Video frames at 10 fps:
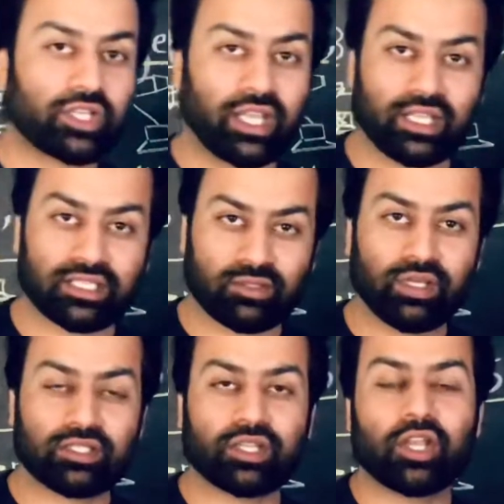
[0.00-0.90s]

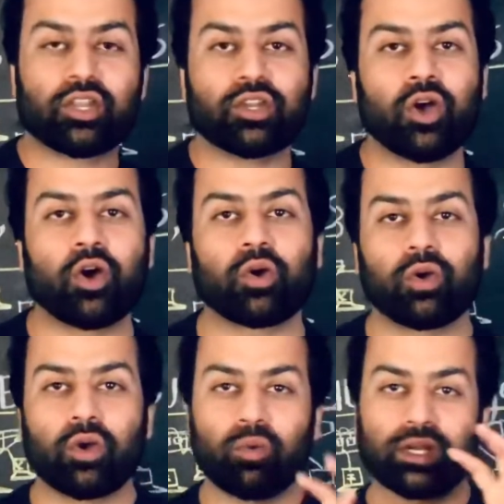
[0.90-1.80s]
switch know
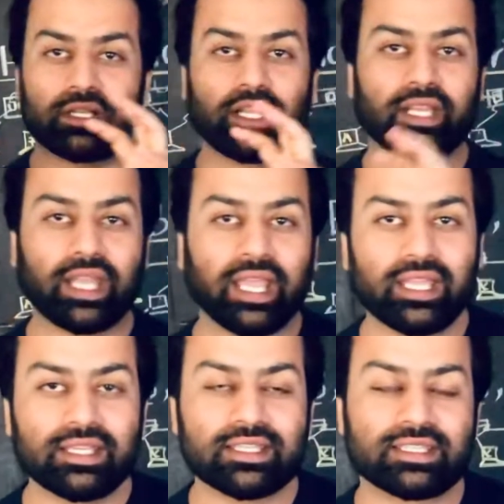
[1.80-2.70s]
when client A
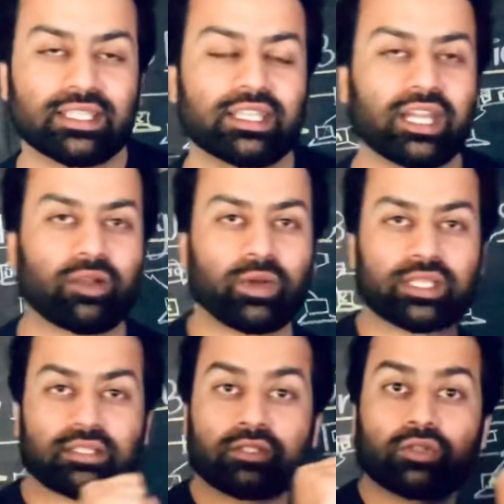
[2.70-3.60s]
send a
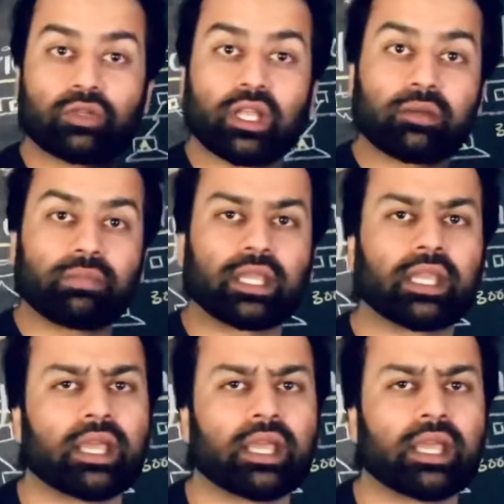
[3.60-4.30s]
request to client B.